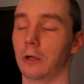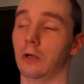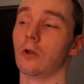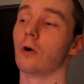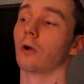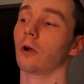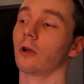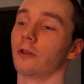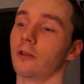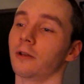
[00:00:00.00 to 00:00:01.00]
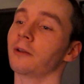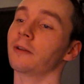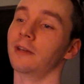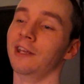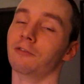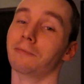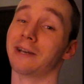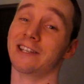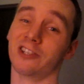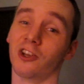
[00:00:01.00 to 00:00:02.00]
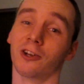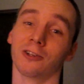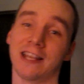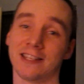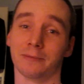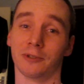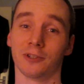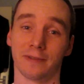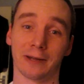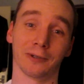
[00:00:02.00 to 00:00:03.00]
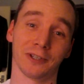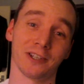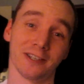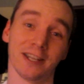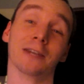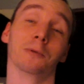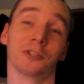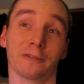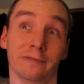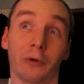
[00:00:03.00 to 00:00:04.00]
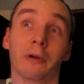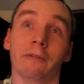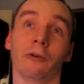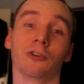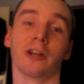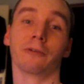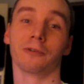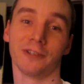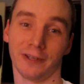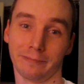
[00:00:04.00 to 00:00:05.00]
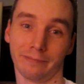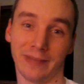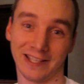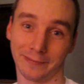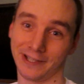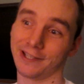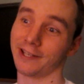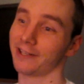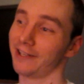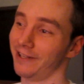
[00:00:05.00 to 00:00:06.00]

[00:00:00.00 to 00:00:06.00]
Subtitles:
longer than even my internal estimates of how long it's going to take, which are very, very generous and pessimistic.